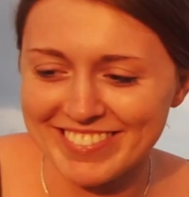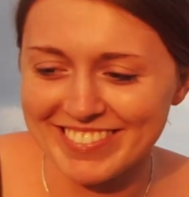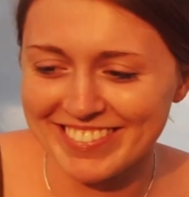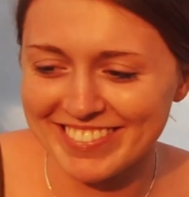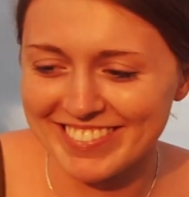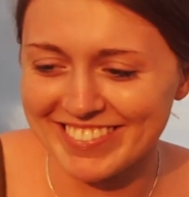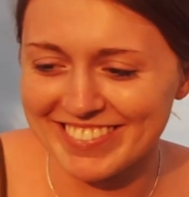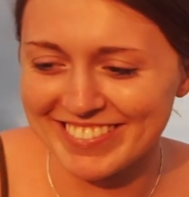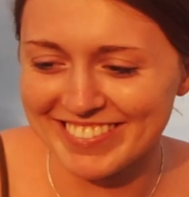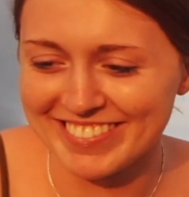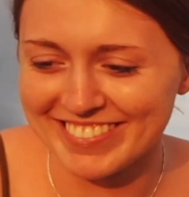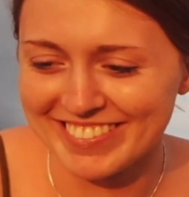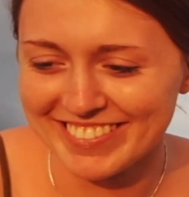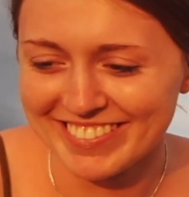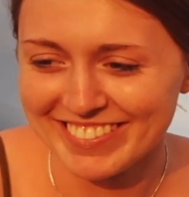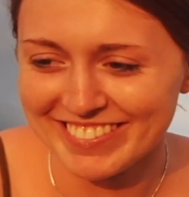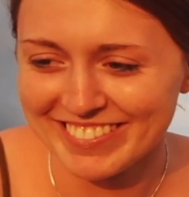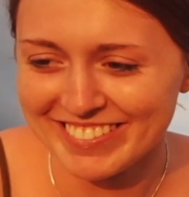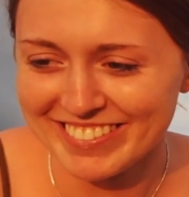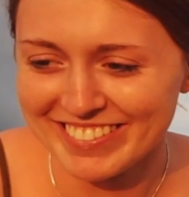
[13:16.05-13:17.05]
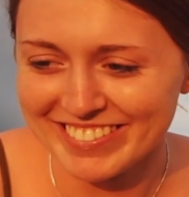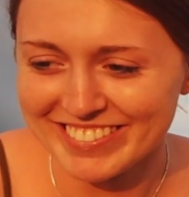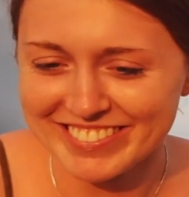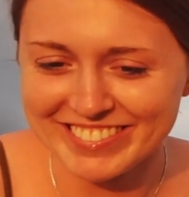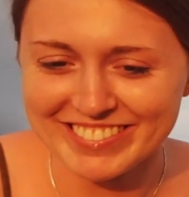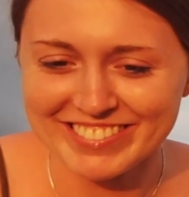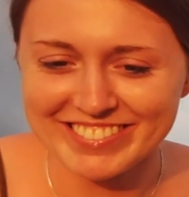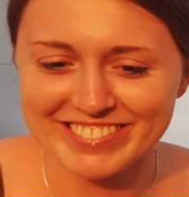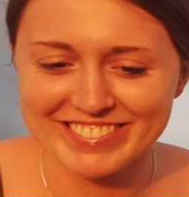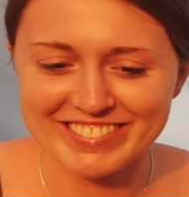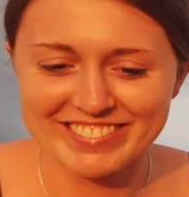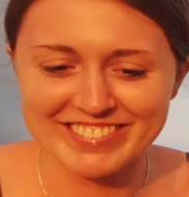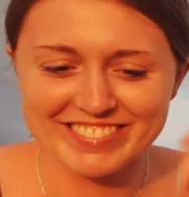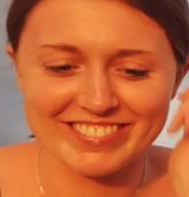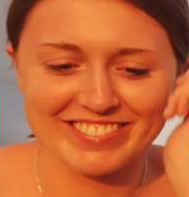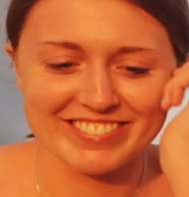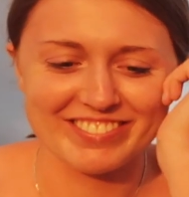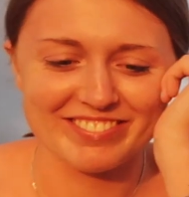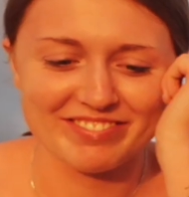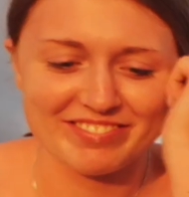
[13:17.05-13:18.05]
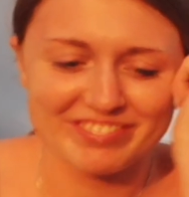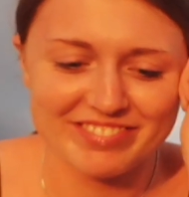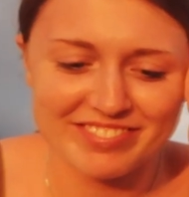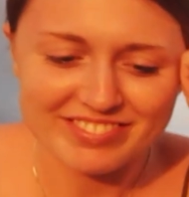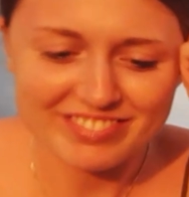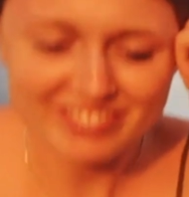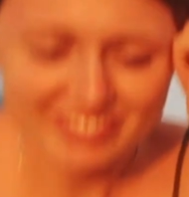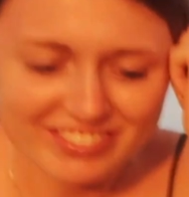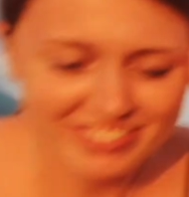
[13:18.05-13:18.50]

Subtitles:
This person isn't speaking.